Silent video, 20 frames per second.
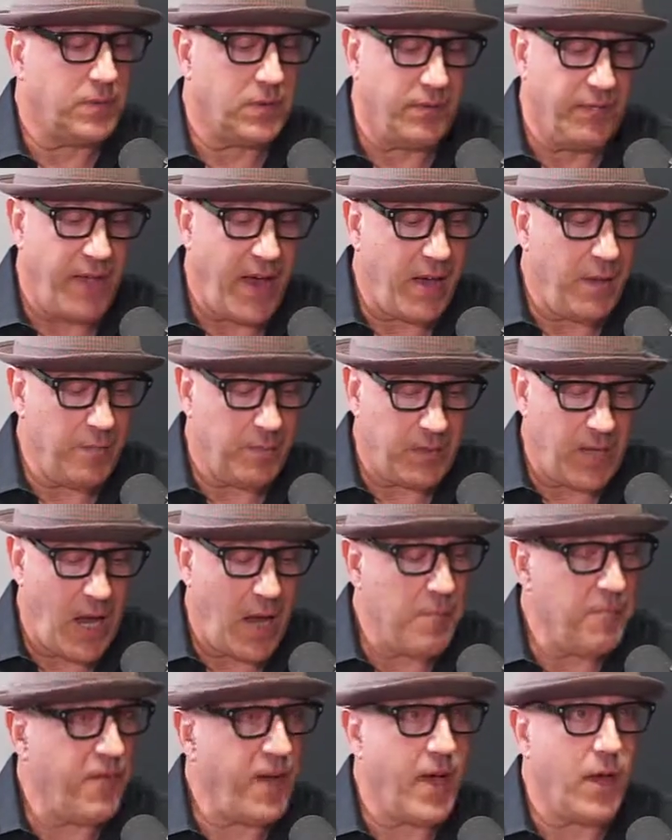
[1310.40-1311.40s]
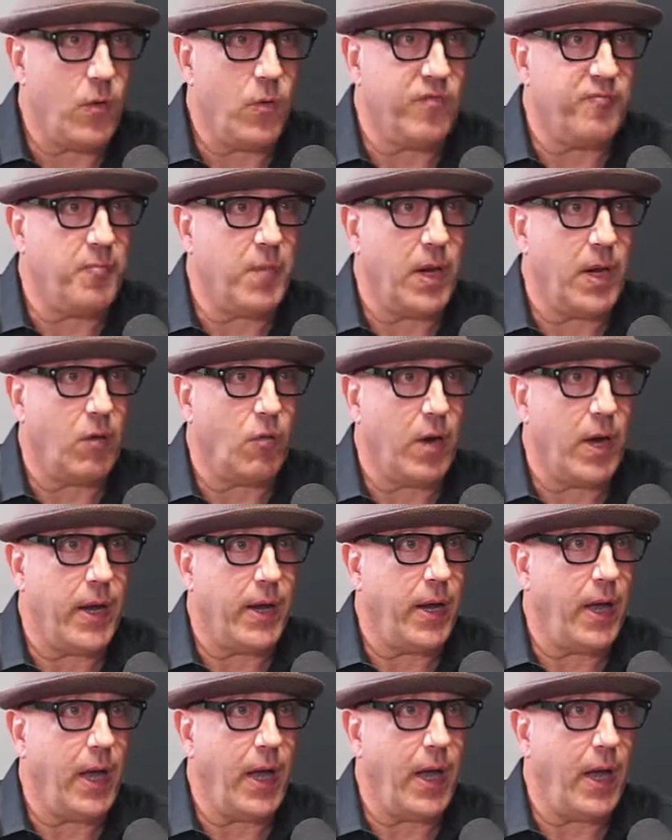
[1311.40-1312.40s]
That time value of money,
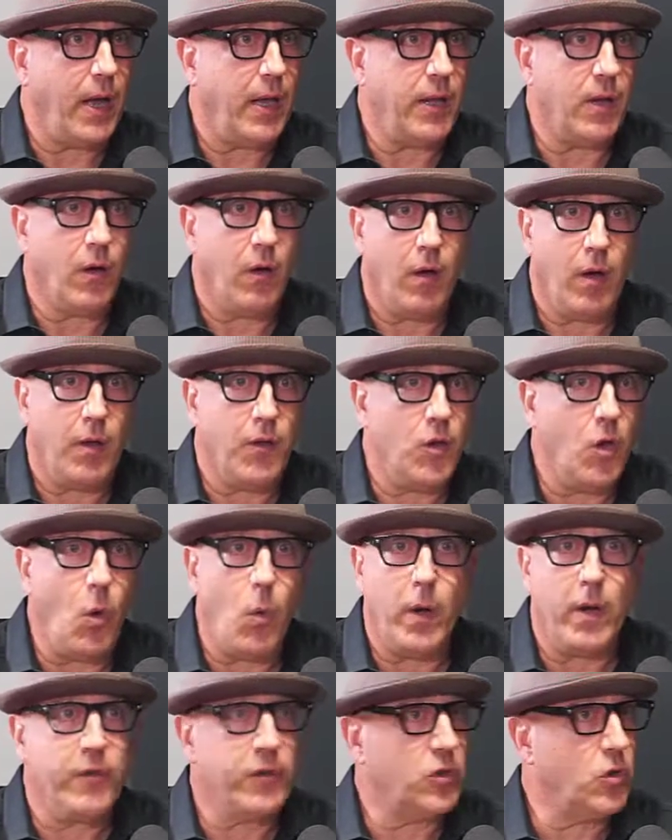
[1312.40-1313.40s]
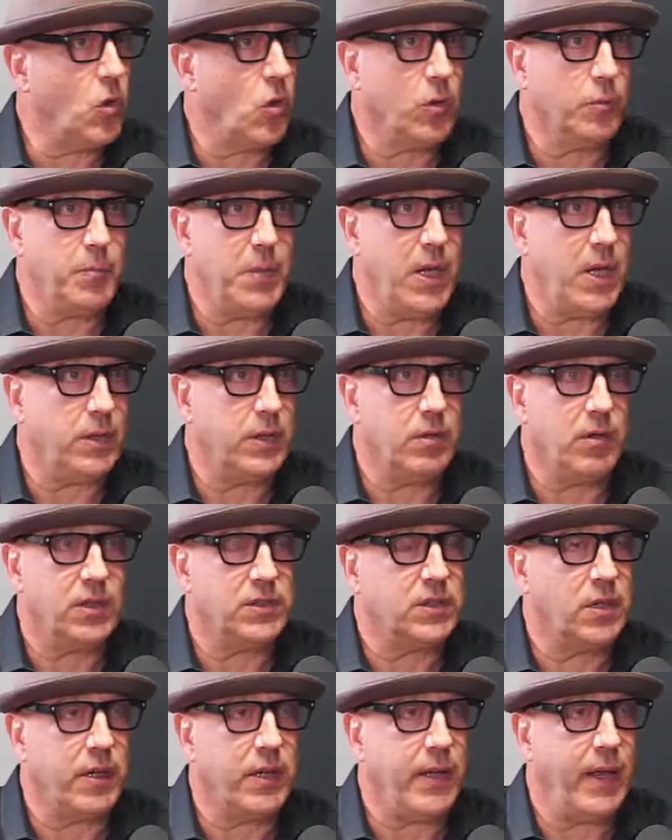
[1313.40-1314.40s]
right? You know, no one ever told me until I
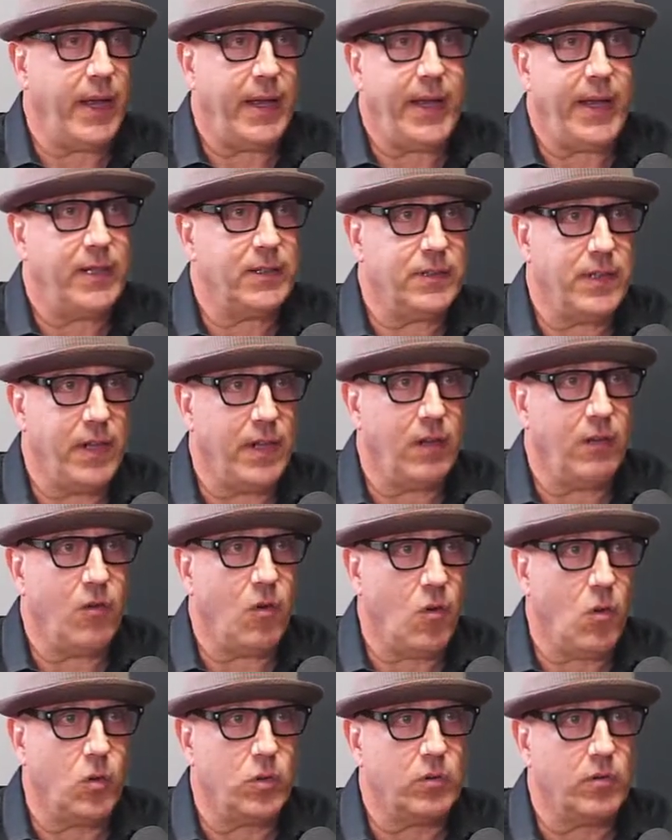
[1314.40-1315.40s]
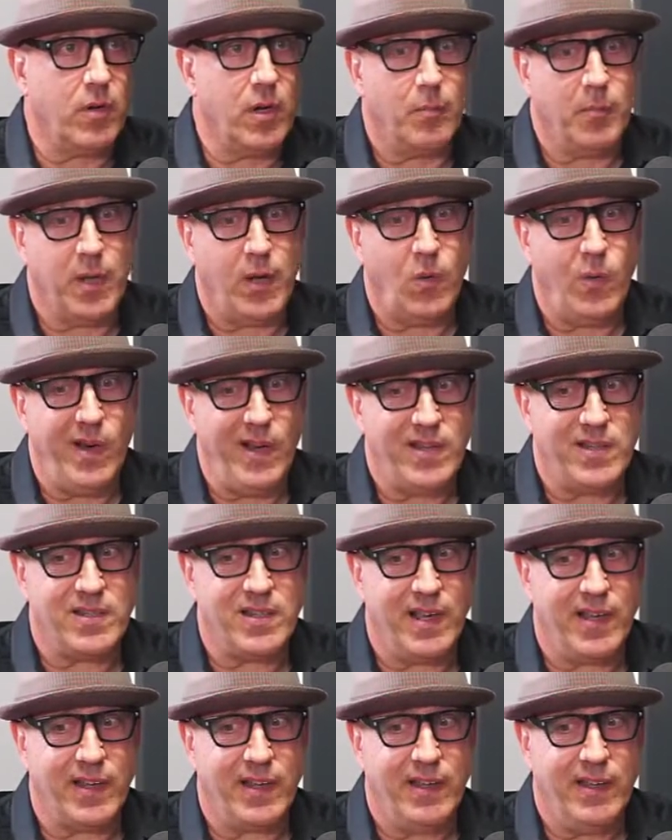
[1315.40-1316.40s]
started. I got to get a little older. I'm like, wait a
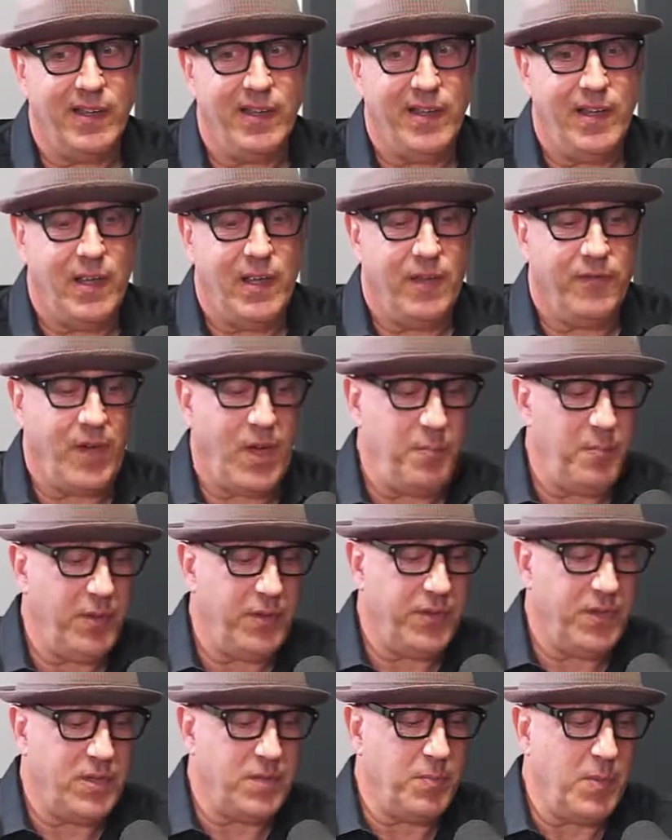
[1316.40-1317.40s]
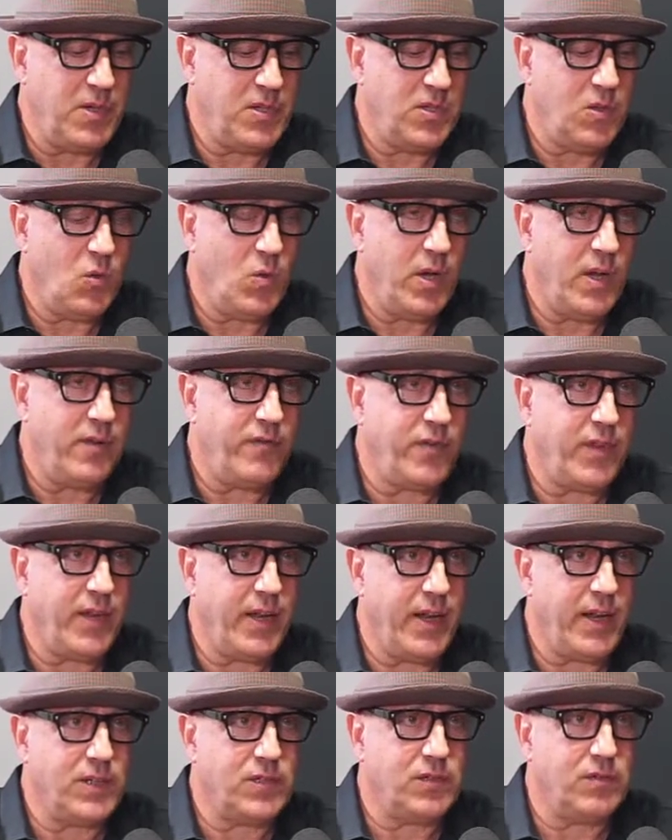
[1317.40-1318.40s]
sec. If I put this much away for the
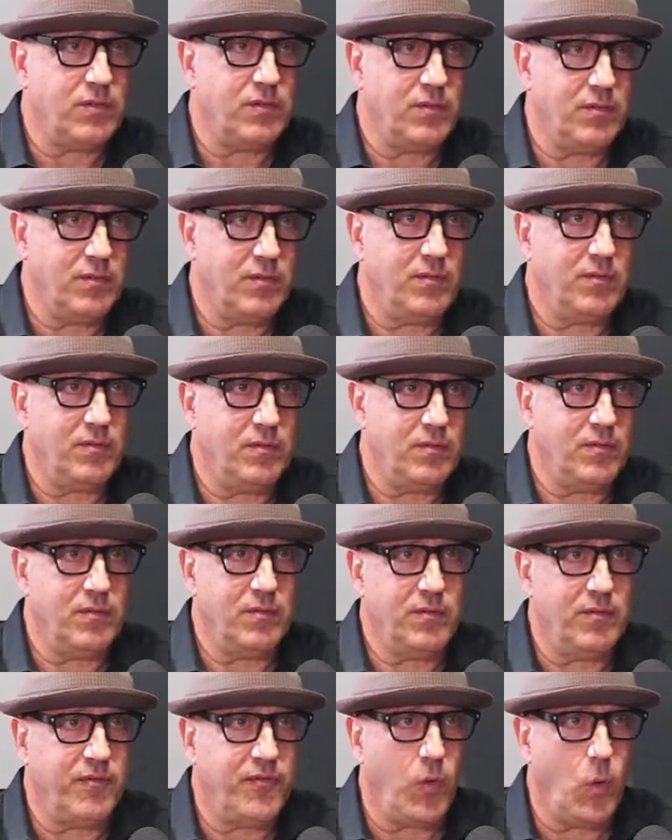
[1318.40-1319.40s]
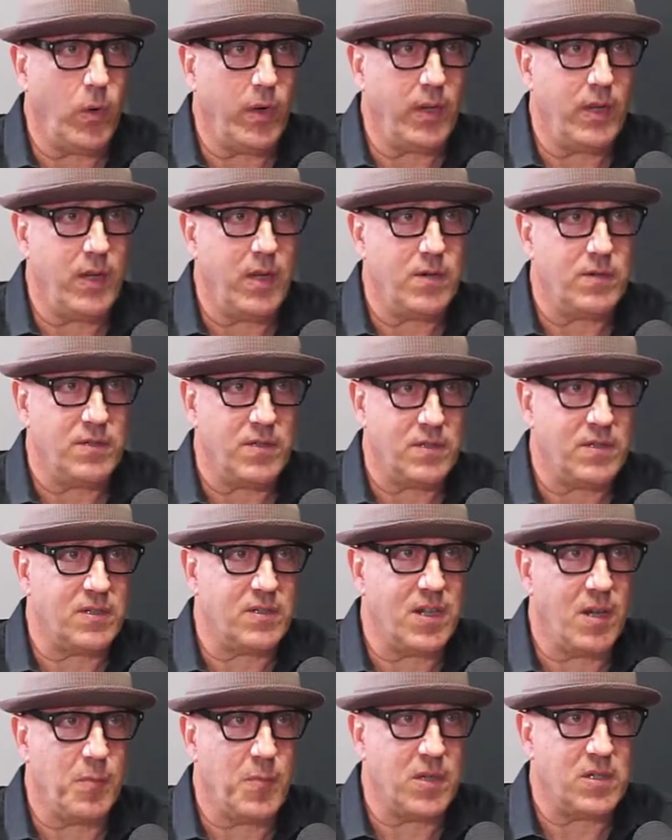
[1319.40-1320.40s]
next 40 years, this
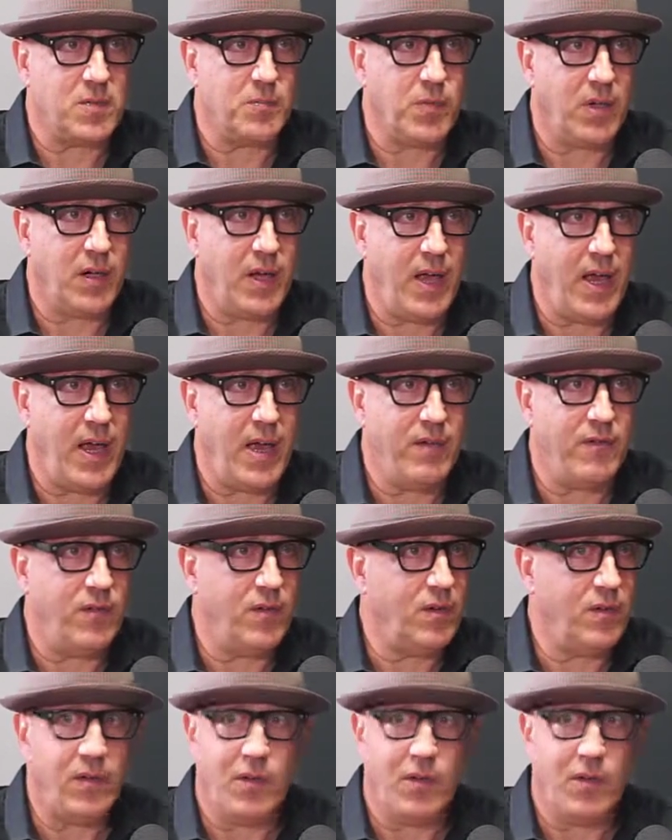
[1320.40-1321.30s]
is how much I'm going to have.